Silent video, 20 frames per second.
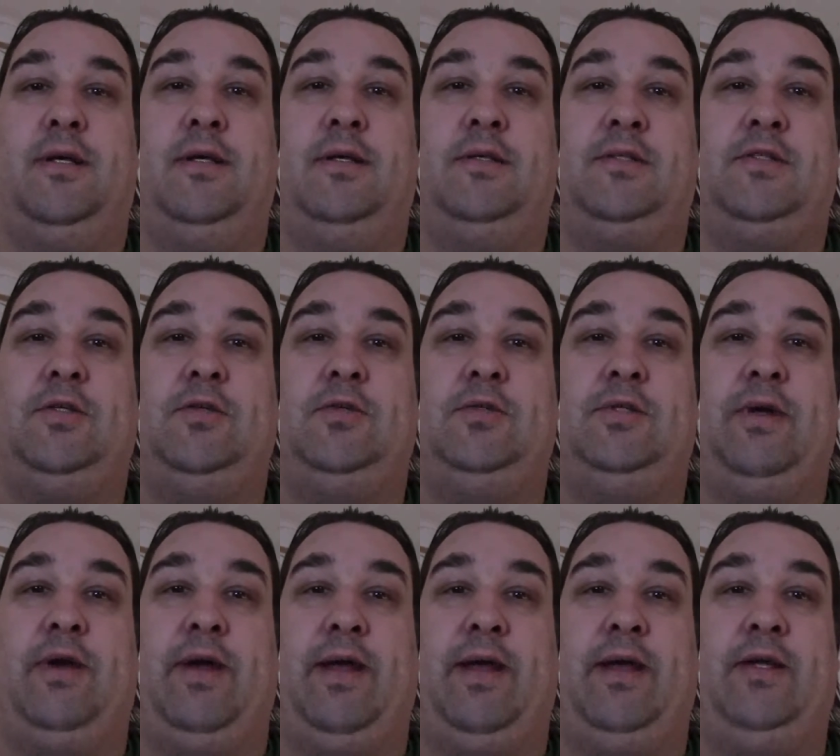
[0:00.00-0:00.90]
is doing
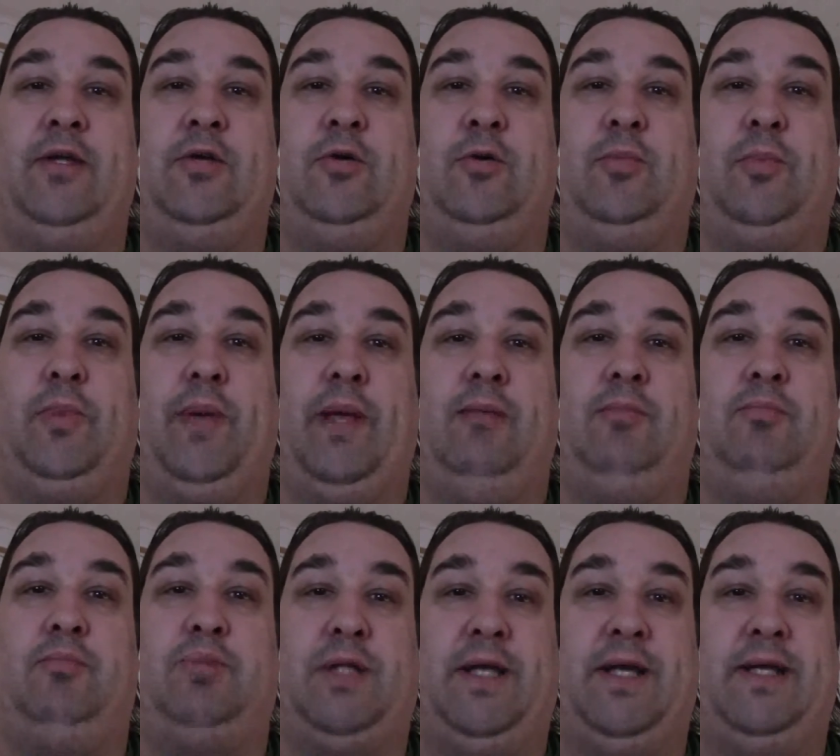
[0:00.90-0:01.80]
their annual
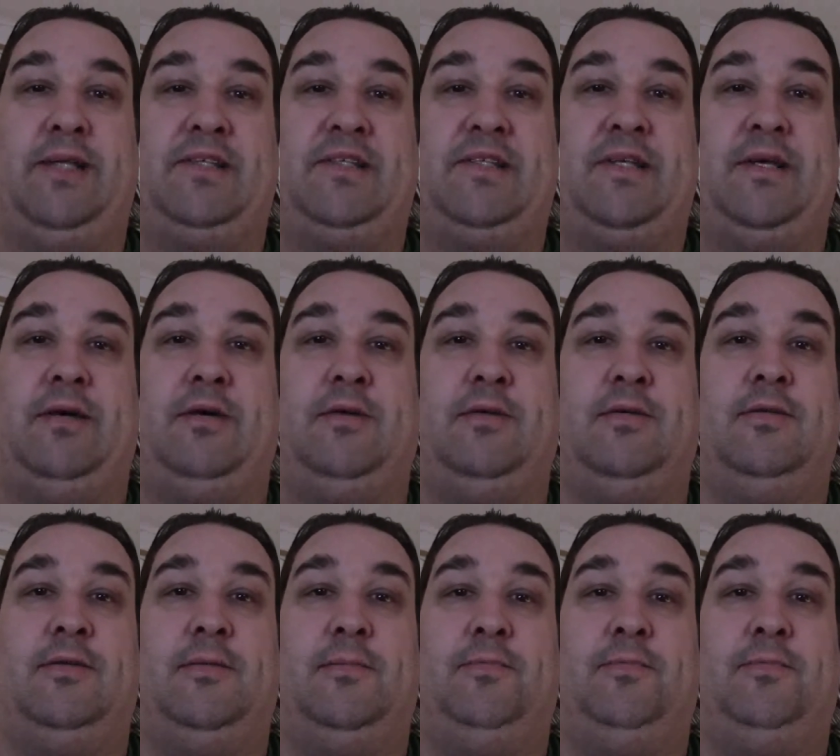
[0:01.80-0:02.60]
plant sale